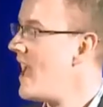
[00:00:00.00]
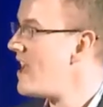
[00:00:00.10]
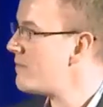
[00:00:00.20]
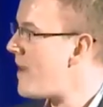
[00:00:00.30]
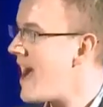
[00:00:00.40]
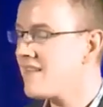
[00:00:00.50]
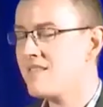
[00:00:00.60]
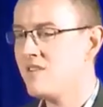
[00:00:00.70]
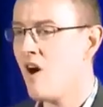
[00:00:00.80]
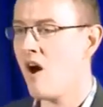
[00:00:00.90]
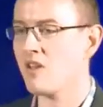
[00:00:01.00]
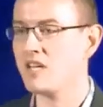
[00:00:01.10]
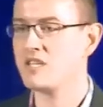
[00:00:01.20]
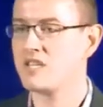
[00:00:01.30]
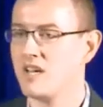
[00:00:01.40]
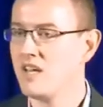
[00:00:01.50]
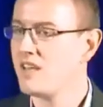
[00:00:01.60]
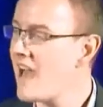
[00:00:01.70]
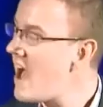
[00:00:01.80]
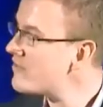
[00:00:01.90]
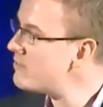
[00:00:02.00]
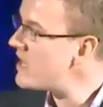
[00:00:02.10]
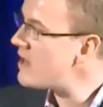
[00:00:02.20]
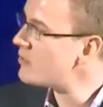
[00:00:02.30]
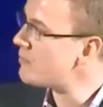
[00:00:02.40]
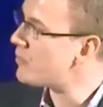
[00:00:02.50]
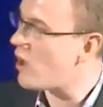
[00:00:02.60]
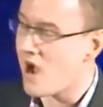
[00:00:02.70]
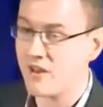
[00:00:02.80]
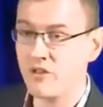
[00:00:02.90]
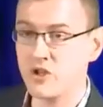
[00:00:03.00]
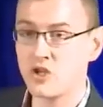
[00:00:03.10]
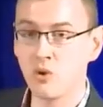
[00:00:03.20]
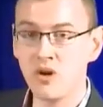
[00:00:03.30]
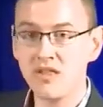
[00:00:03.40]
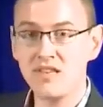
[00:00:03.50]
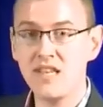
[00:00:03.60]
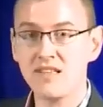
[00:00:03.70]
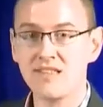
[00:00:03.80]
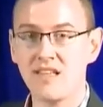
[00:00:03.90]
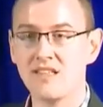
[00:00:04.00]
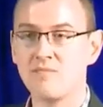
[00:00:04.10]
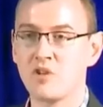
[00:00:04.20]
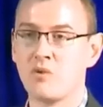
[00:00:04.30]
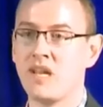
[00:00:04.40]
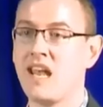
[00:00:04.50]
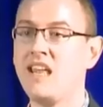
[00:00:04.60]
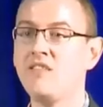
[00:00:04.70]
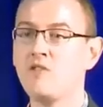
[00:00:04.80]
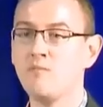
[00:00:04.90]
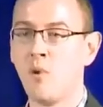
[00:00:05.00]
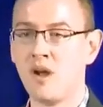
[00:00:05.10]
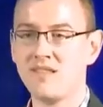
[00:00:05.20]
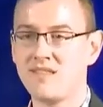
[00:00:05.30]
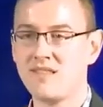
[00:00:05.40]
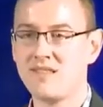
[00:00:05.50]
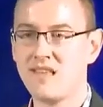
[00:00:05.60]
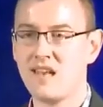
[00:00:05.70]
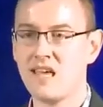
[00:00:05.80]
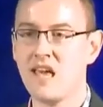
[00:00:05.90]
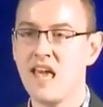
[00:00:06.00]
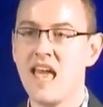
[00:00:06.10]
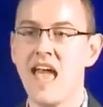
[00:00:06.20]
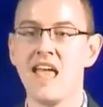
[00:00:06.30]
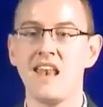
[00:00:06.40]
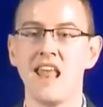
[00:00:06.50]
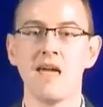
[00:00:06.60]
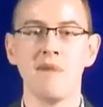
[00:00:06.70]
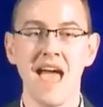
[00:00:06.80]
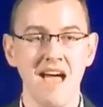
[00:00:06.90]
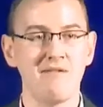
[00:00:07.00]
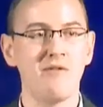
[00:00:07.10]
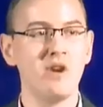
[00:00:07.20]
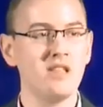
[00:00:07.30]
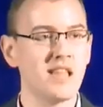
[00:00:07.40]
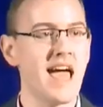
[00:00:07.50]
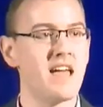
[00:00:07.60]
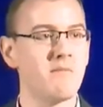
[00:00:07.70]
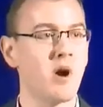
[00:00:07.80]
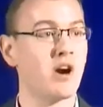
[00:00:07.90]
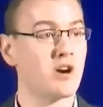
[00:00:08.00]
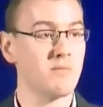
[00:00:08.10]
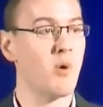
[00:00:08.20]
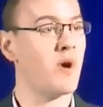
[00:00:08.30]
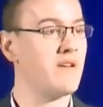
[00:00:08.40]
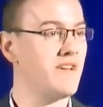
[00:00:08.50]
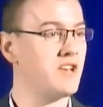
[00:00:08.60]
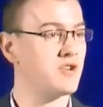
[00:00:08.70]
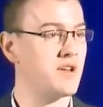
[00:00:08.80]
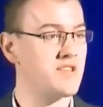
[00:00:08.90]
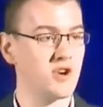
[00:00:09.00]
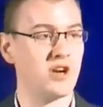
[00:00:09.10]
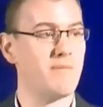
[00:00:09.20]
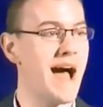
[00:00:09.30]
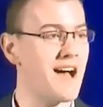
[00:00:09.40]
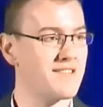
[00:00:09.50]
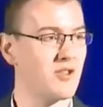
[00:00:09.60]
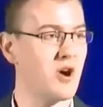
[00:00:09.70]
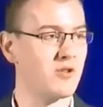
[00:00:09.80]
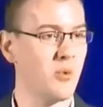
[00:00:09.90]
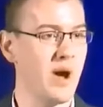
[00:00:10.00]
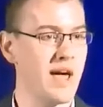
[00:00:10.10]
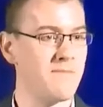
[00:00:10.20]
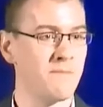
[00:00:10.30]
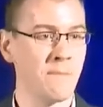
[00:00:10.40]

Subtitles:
And to pass the knowledge, you have to be able to plot the shortest distance between any 2 points in the city and name every landmark or point of interest you're going to pass along the way.